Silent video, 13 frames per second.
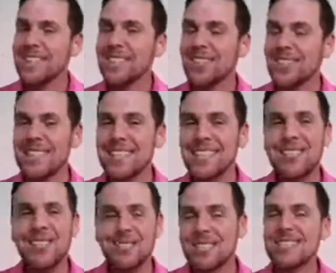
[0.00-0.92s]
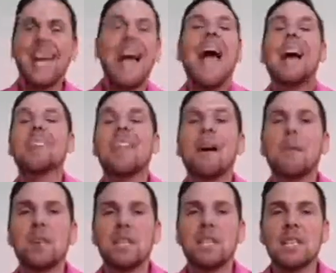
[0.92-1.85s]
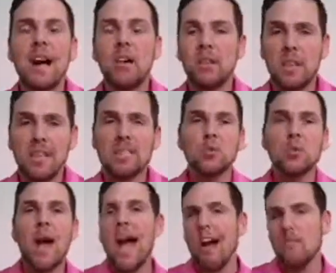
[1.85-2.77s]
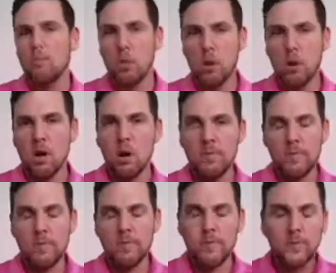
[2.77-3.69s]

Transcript: that you don't just hand that money out unless you have more of it.